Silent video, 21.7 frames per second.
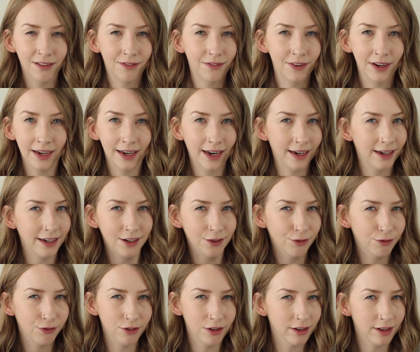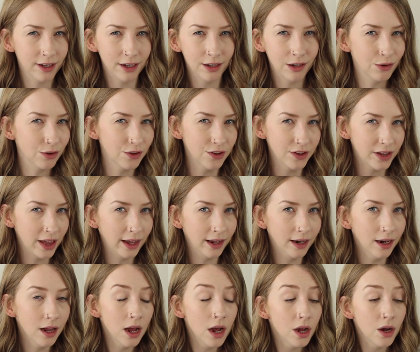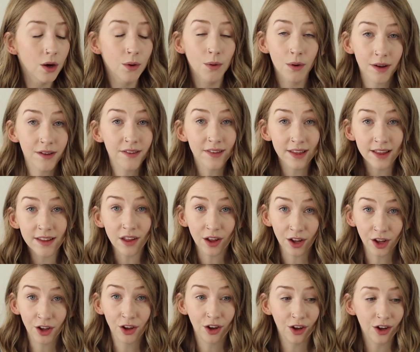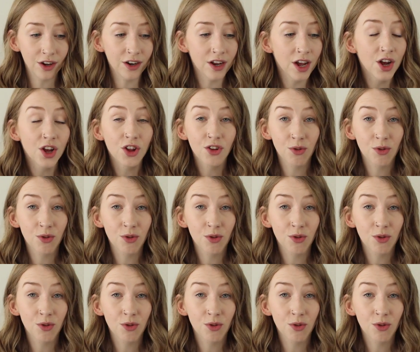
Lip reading: feel any difference in your skin, whereas this I could.